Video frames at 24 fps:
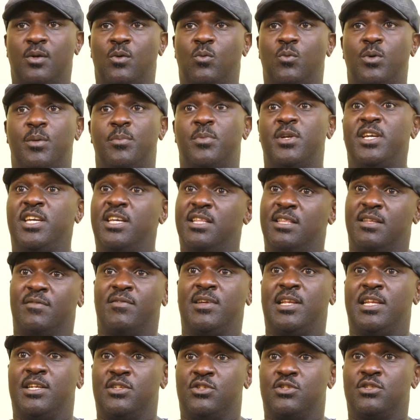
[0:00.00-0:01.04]
we bring in the
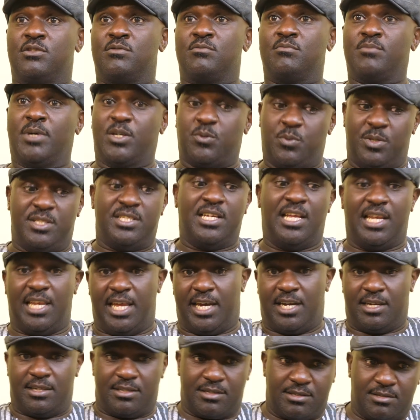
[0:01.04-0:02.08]
village, but we
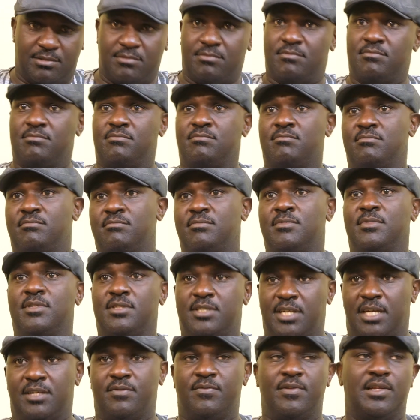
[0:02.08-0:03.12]
select
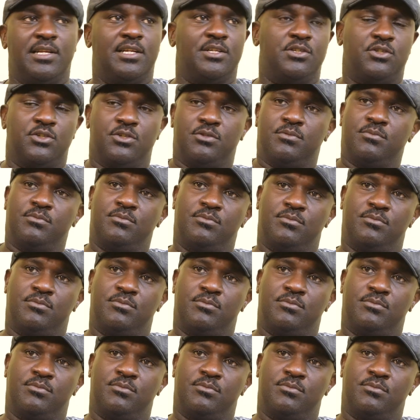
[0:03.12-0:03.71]
that village.